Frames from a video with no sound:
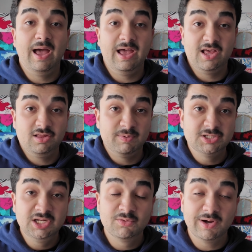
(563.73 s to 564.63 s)

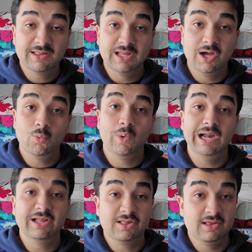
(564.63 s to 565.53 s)
Especially right now
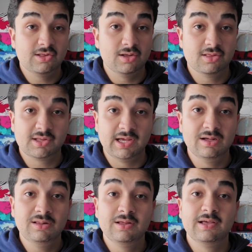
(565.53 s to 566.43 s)
while it is on
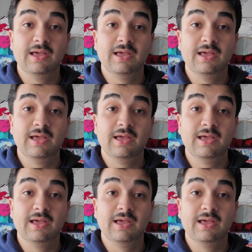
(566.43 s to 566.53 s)
sale.